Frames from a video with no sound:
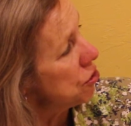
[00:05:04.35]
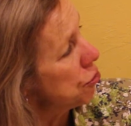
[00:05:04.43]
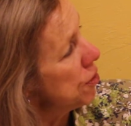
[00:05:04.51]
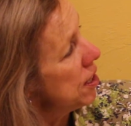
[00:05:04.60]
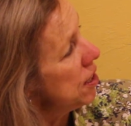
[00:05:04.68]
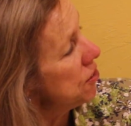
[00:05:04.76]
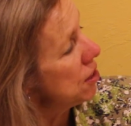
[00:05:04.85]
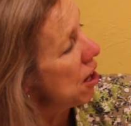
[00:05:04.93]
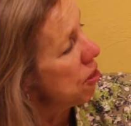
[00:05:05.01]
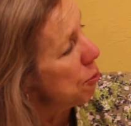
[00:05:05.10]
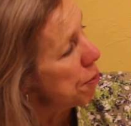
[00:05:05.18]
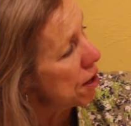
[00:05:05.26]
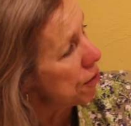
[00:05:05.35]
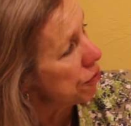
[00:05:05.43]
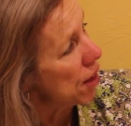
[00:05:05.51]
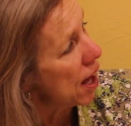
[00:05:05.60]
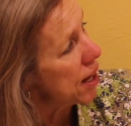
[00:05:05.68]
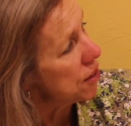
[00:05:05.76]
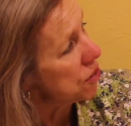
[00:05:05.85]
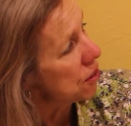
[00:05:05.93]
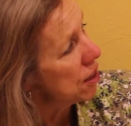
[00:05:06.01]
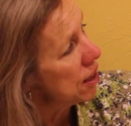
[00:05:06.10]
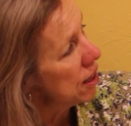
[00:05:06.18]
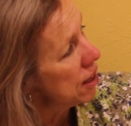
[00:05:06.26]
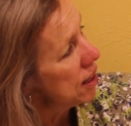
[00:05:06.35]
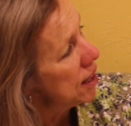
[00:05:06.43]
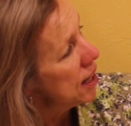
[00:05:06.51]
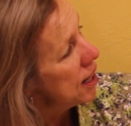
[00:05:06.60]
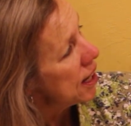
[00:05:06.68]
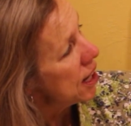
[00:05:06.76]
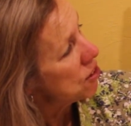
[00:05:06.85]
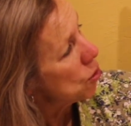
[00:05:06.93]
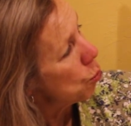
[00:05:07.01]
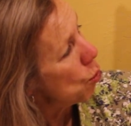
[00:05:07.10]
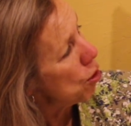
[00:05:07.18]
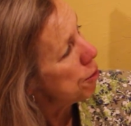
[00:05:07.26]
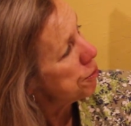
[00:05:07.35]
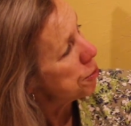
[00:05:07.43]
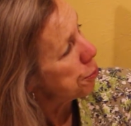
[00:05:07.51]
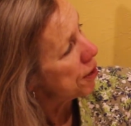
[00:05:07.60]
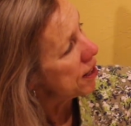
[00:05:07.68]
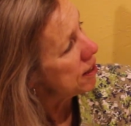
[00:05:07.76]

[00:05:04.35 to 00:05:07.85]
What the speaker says: trees and other butterflies. It's a warm spring